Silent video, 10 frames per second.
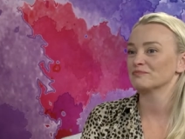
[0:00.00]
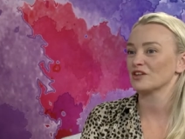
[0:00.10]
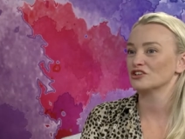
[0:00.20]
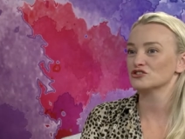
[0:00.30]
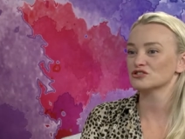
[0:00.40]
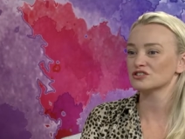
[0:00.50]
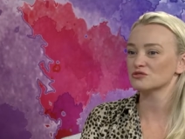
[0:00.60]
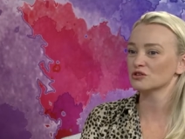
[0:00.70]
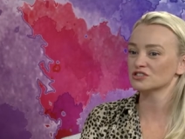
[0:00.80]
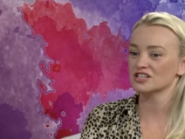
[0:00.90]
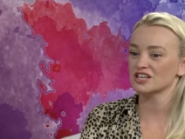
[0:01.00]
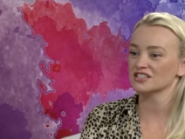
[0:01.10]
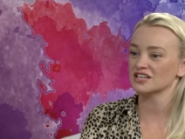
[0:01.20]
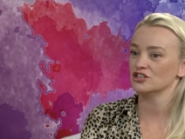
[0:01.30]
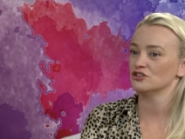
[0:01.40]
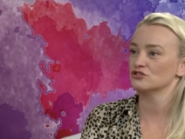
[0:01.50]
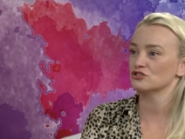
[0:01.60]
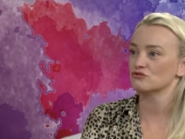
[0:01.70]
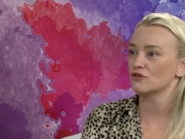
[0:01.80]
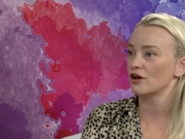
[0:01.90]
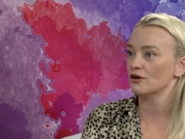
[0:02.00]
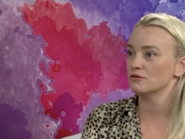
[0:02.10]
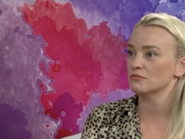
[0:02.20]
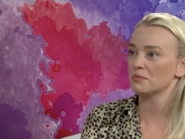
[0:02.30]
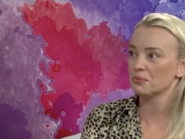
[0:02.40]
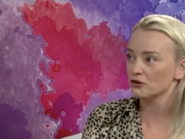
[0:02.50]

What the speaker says: Just want to continue to grow my product